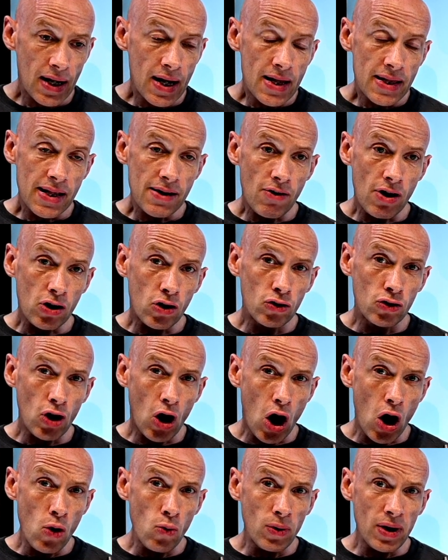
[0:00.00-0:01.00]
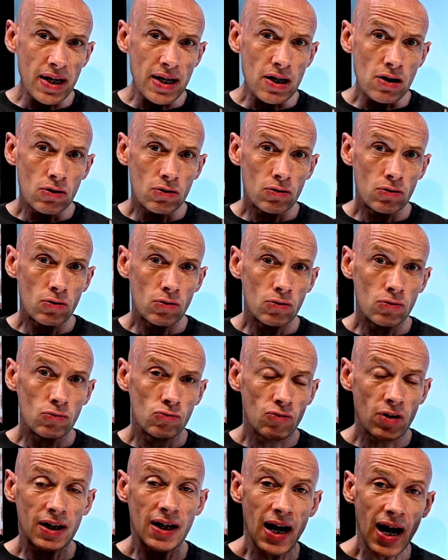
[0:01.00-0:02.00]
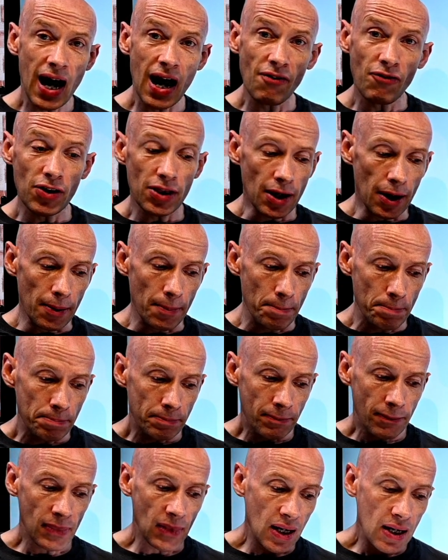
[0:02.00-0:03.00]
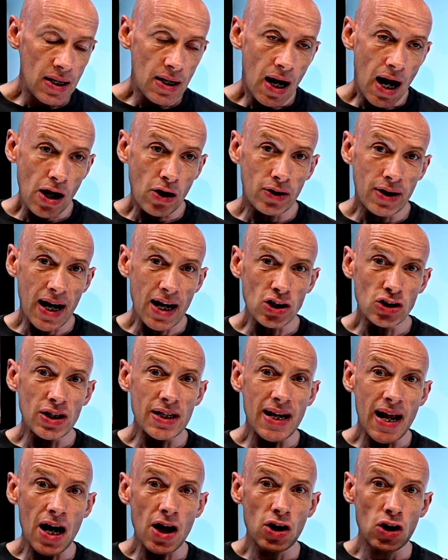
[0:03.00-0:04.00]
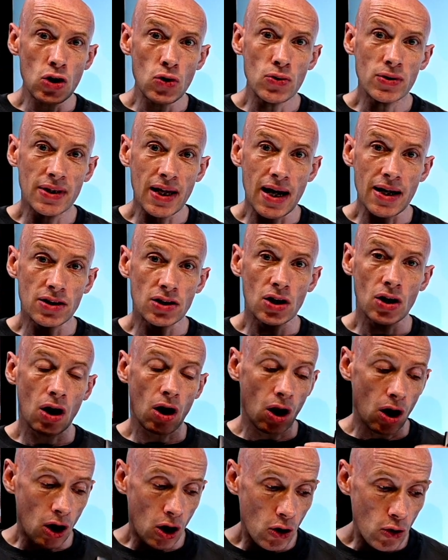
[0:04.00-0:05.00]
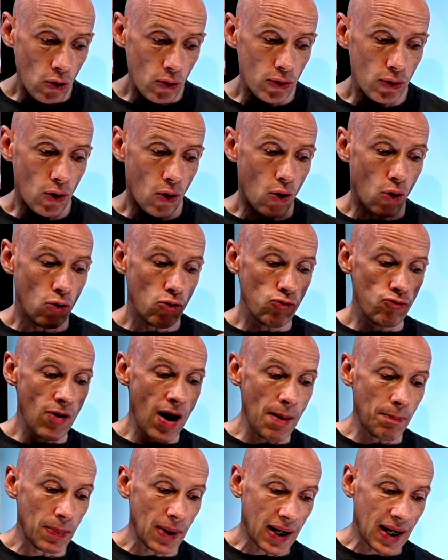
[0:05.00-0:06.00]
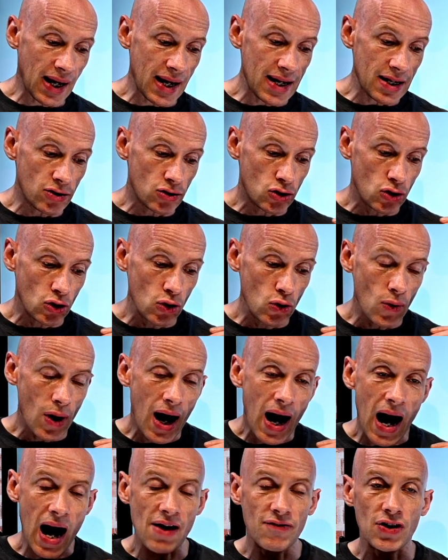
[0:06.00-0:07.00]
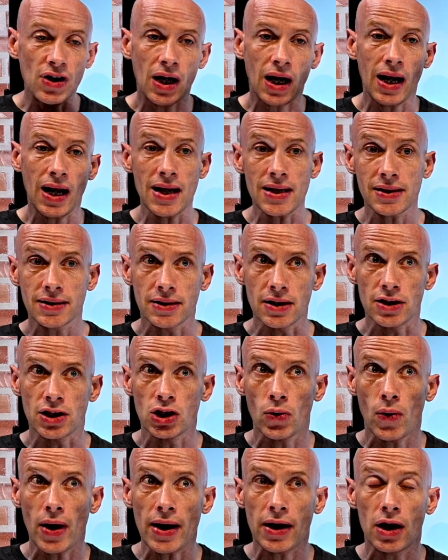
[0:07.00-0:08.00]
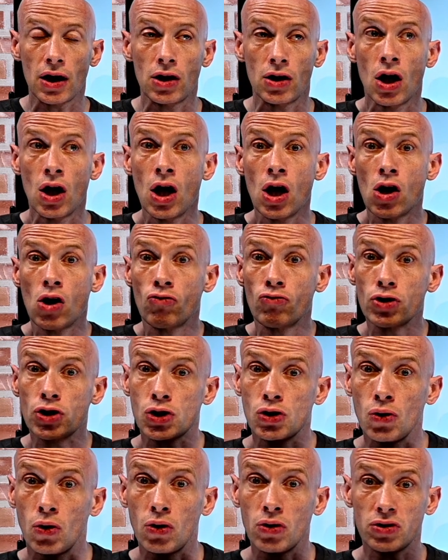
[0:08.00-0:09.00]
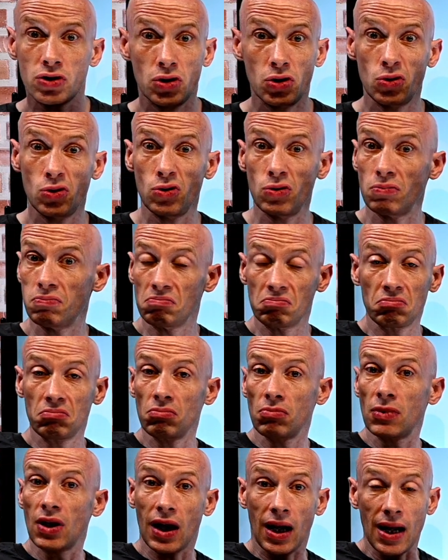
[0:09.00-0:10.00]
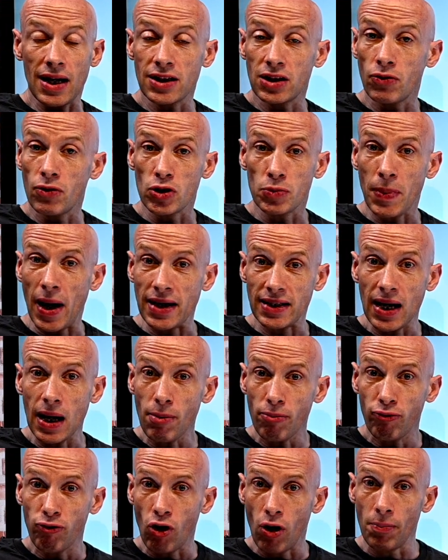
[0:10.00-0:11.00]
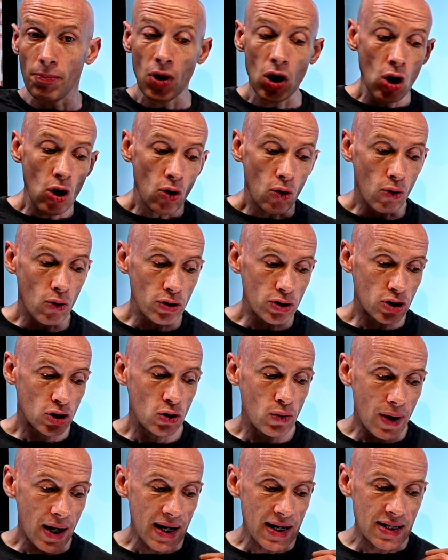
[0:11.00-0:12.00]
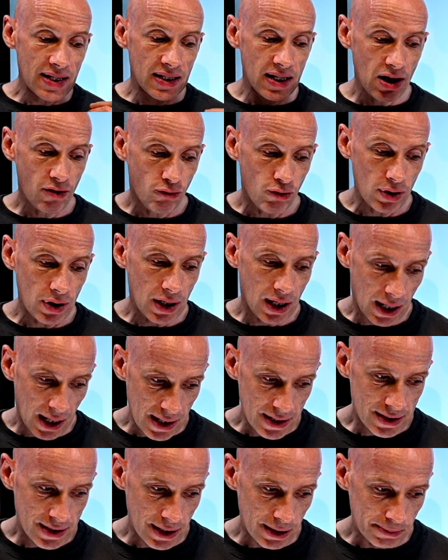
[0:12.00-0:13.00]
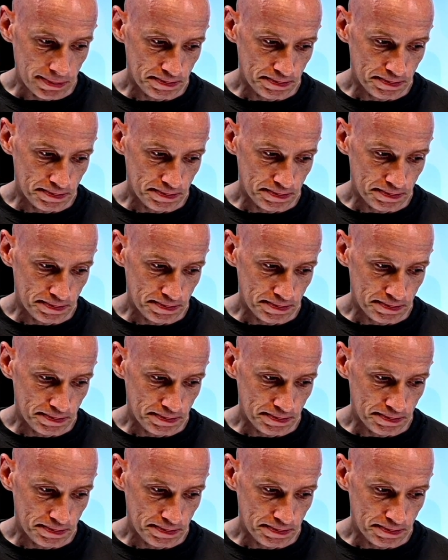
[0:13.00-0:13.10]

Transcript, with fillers: Now I can not only recover them, I could actually now use that to clone or replicate to other clusters. So I can restore to the cluster it's backed up from or to a different cluster.